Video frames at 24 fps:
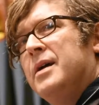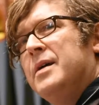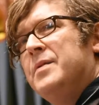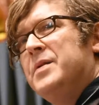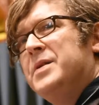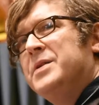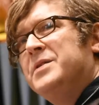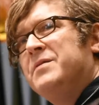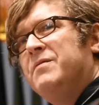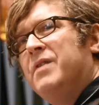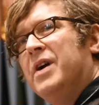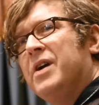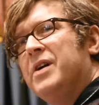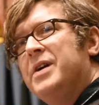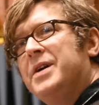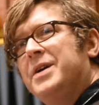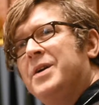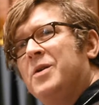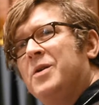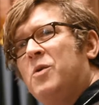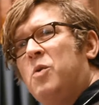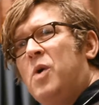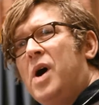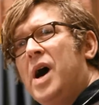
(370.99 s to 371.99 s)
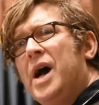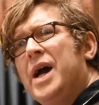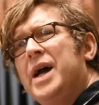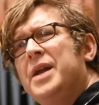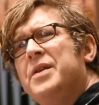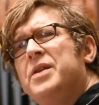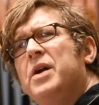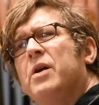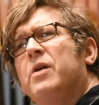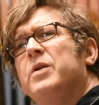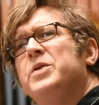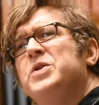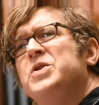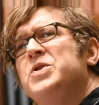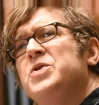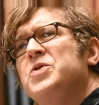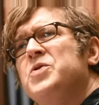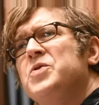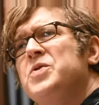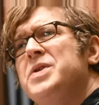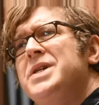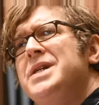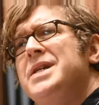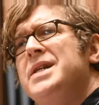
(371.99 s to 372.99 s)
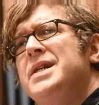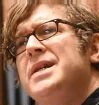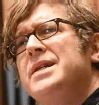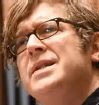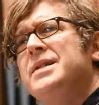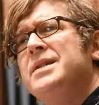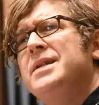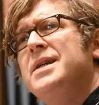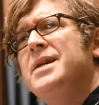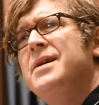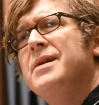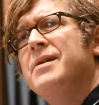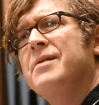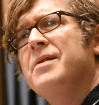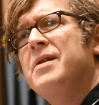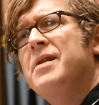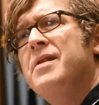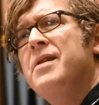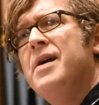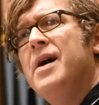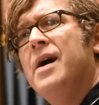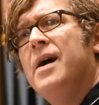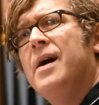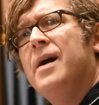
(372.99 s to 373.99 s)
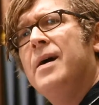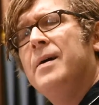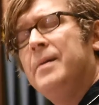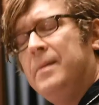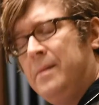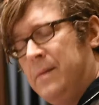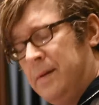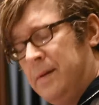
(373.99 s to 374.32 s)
and it is very quiet. There are trees here and there.